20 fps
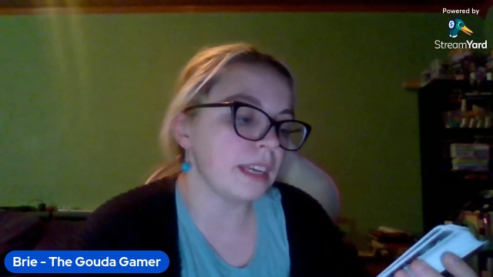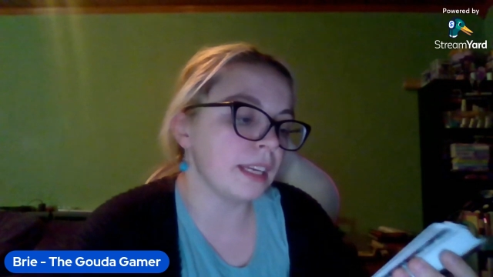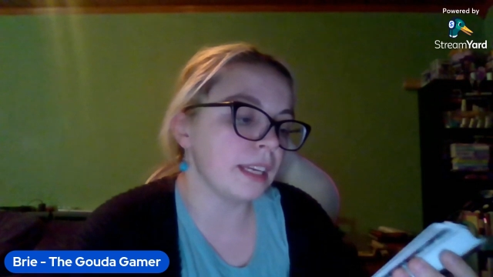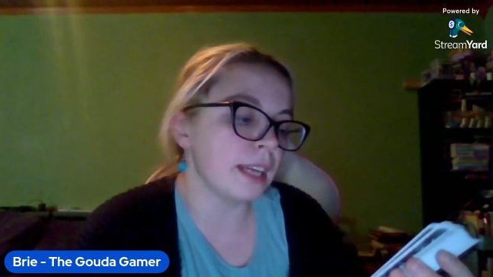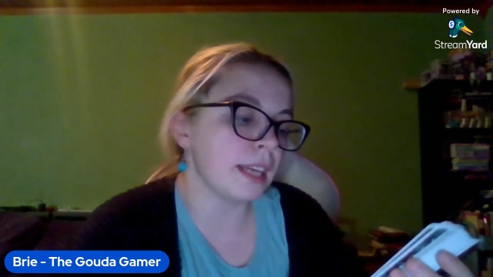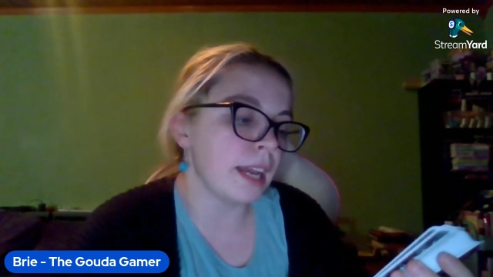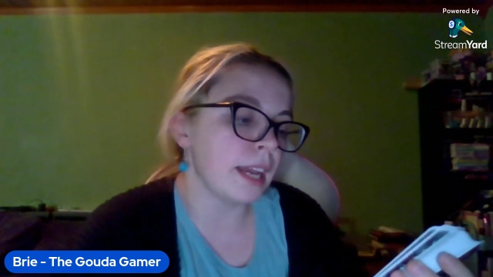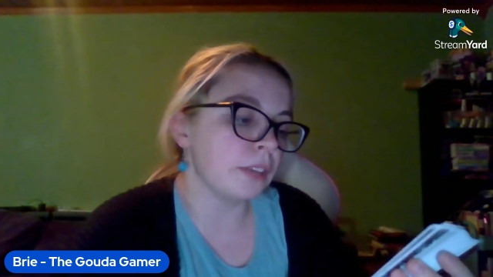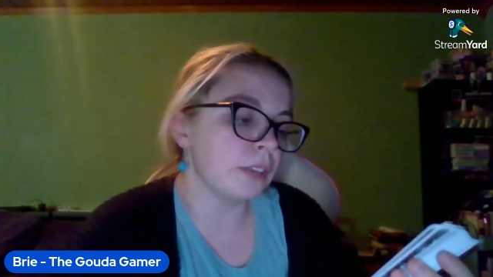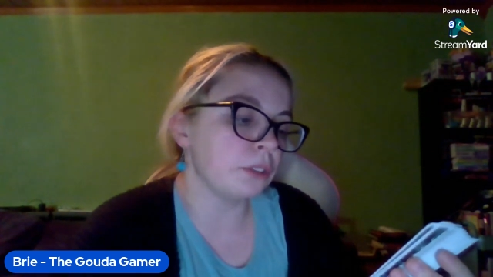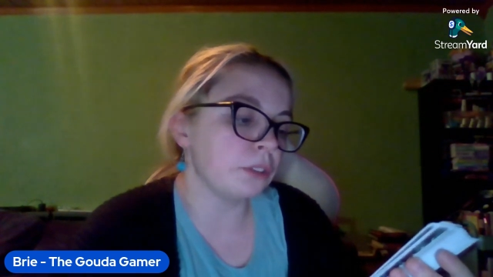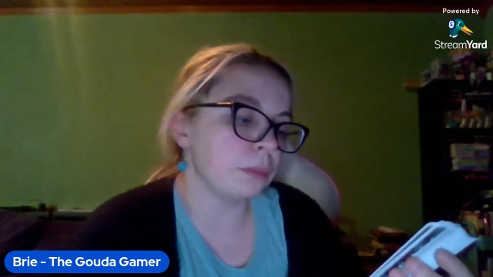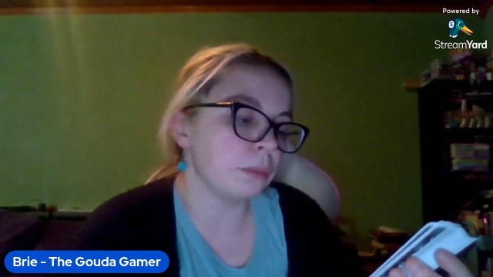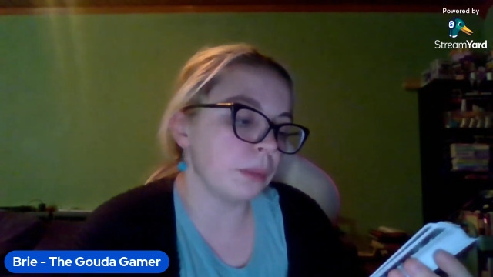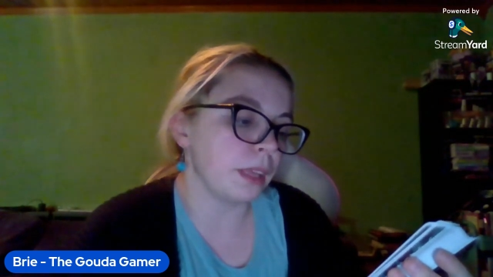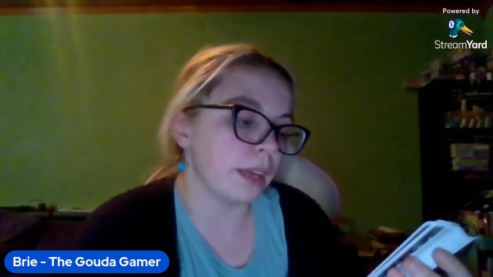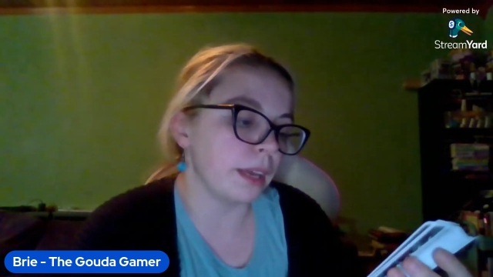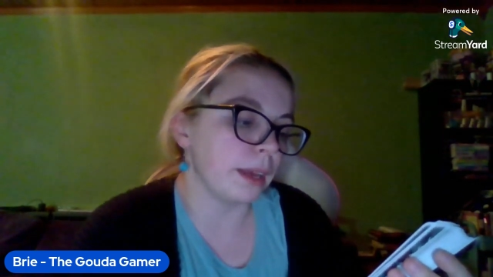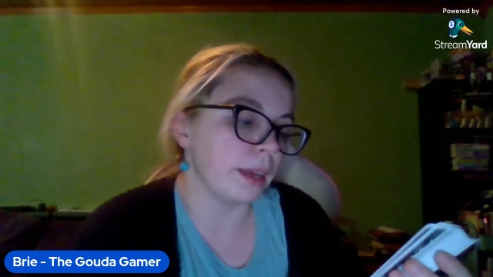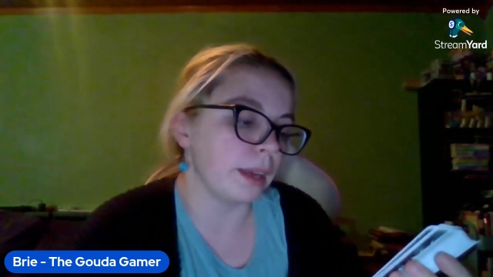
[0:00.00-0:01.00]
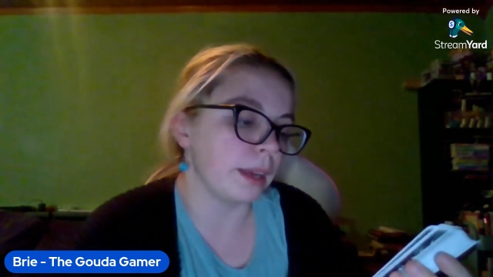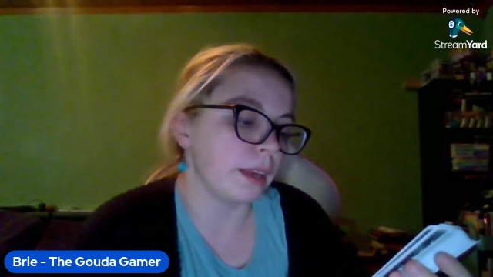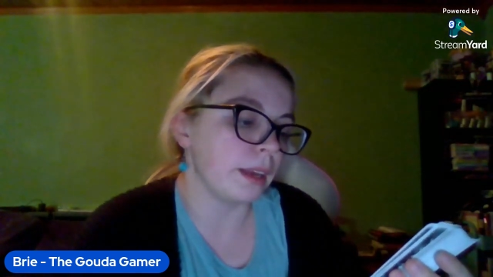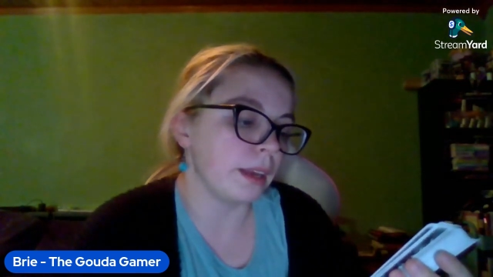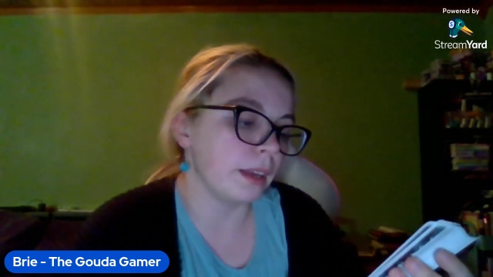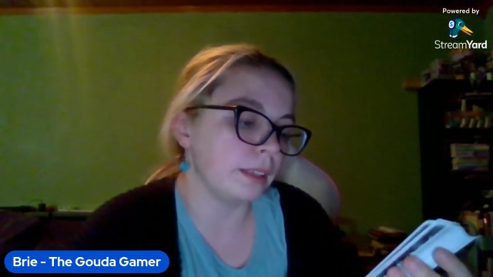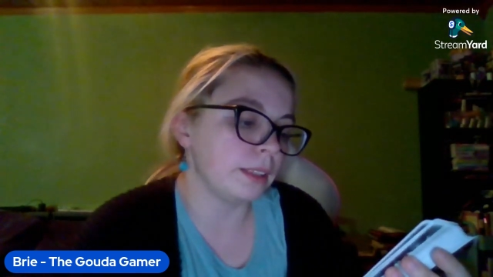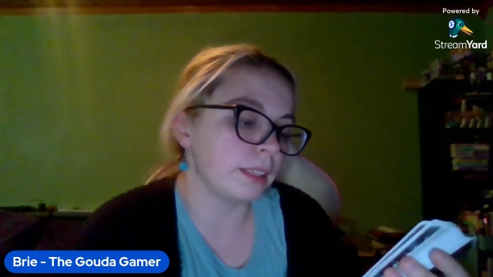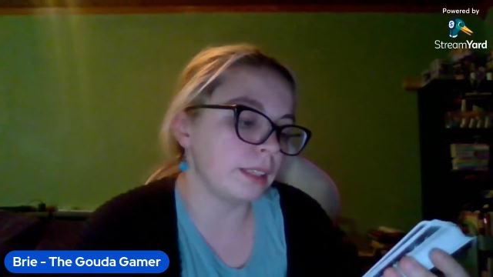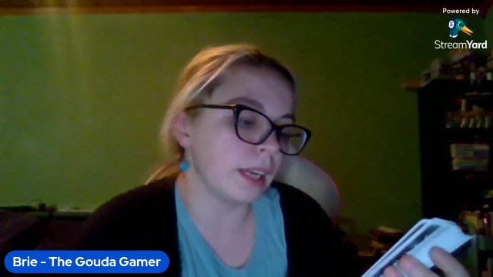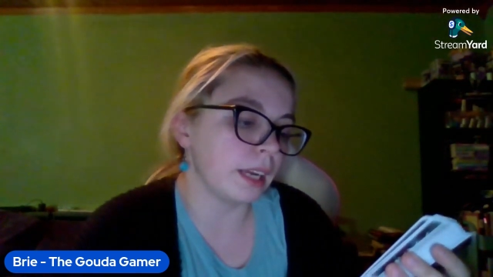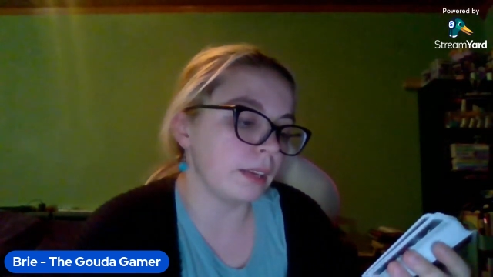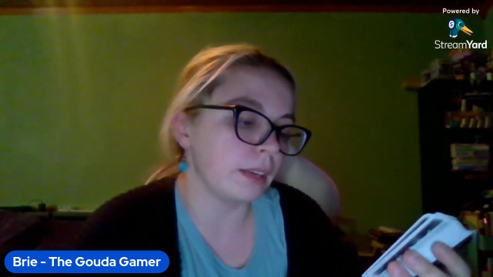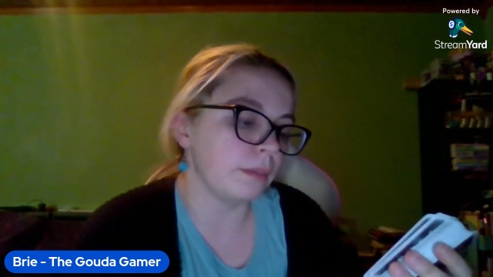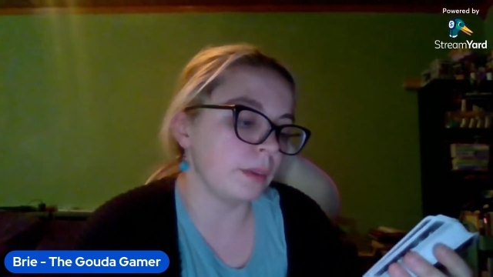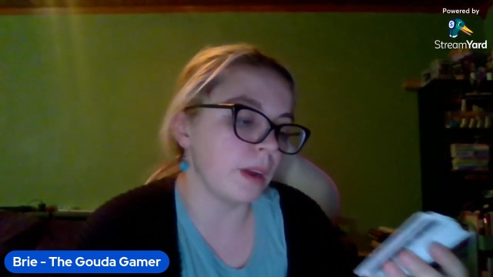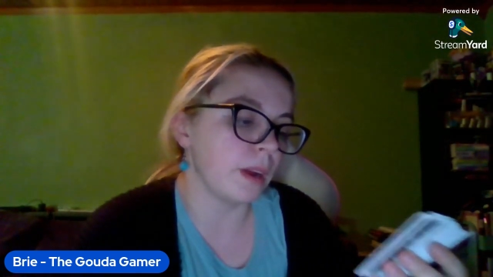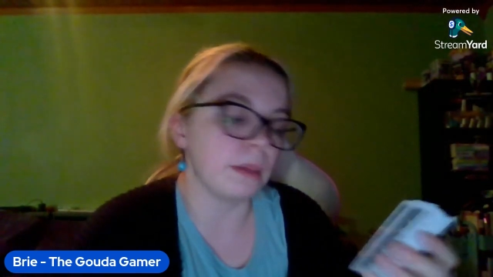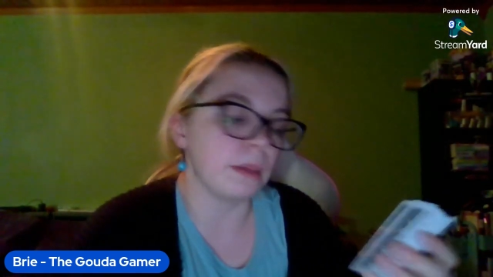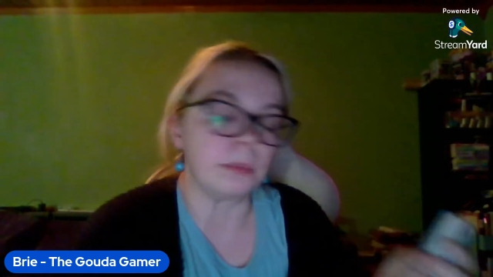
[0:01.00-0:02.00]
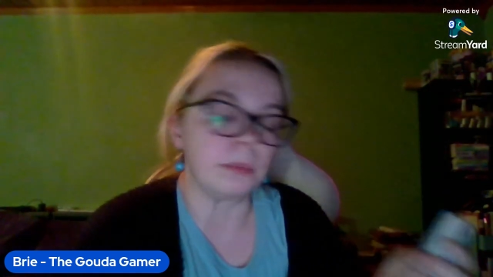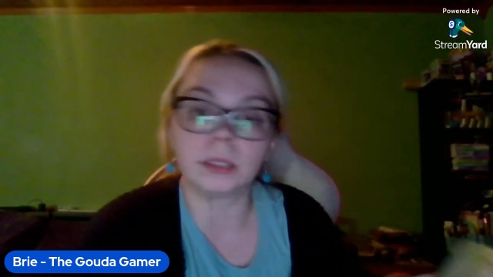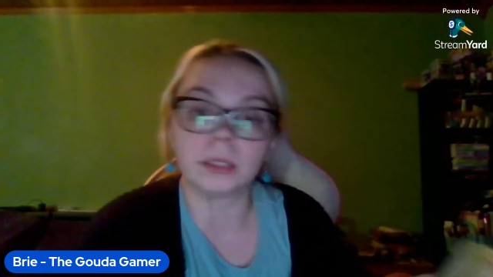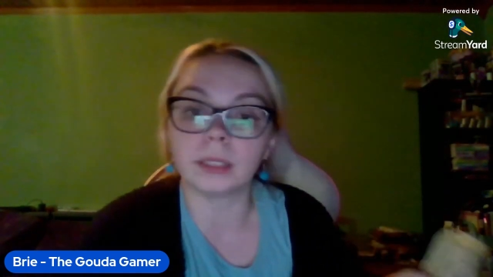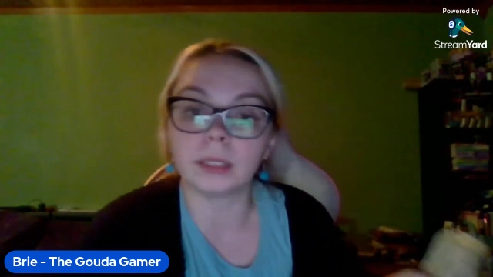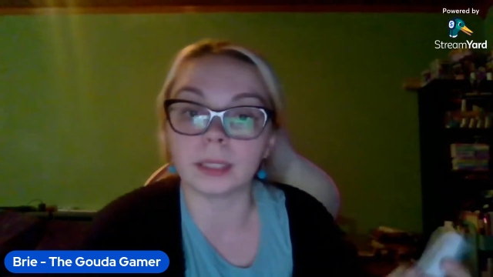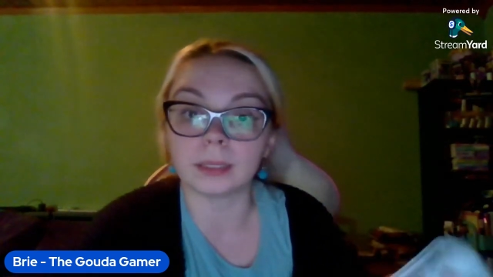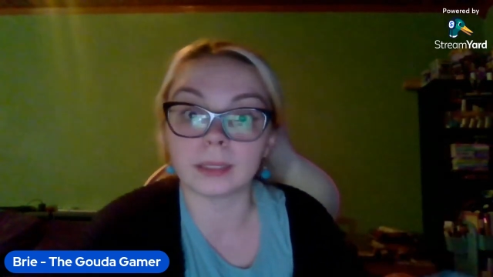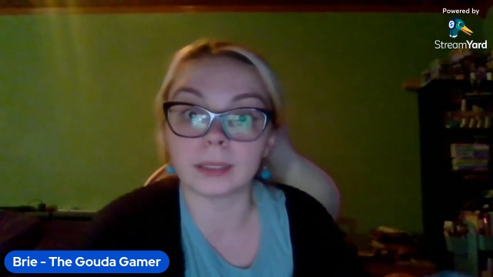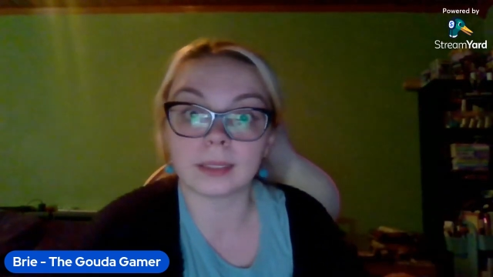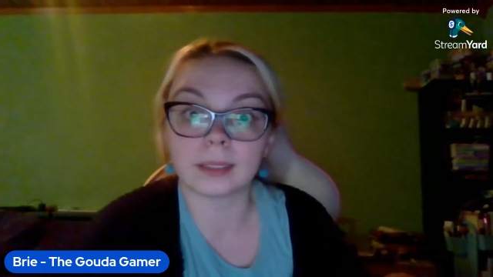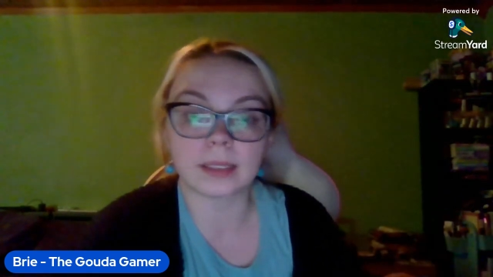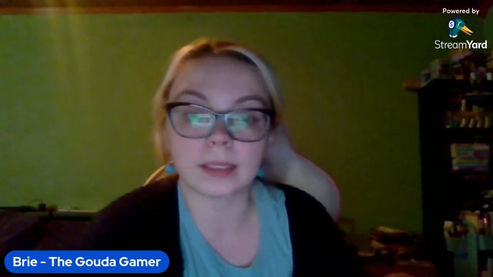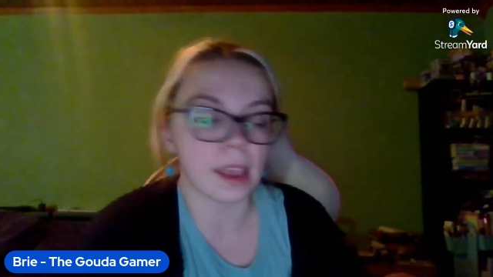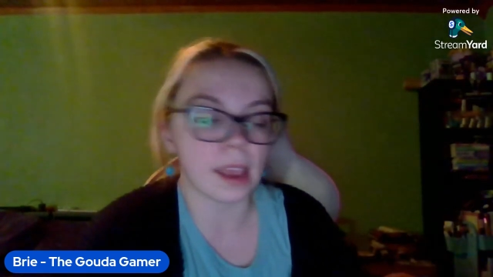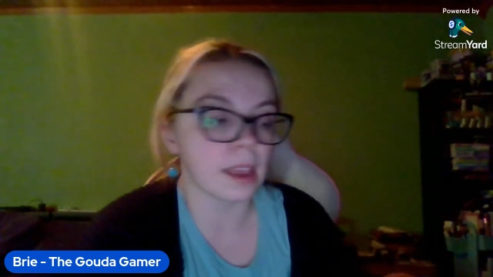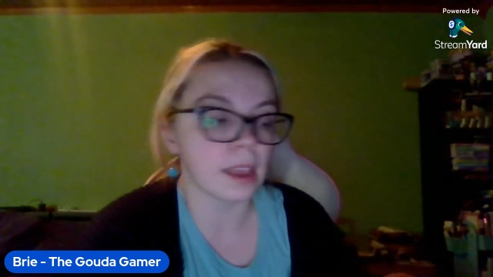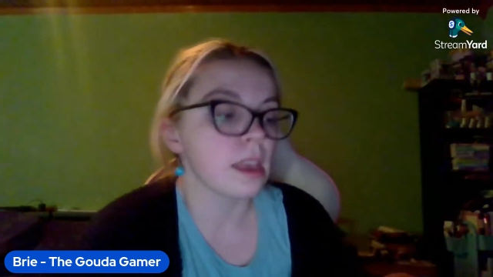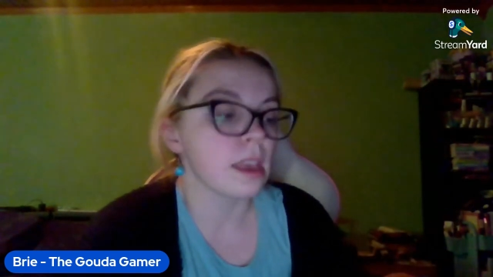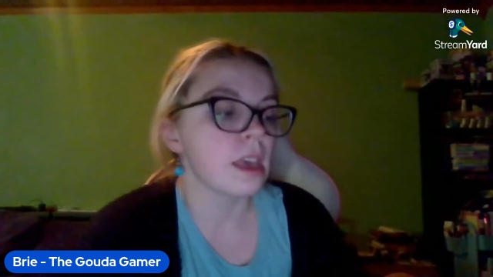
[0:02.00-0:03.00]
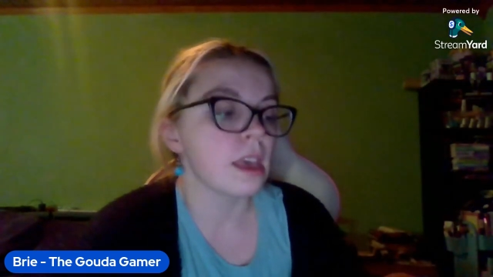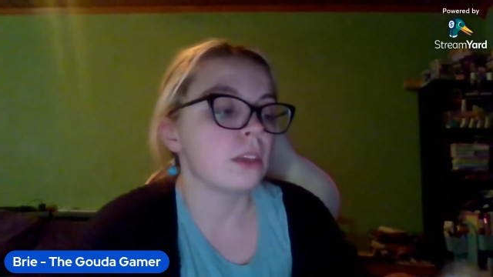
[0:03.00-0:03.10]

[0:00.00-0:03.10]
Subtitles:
an extra play, a second rhyme you'll need to say.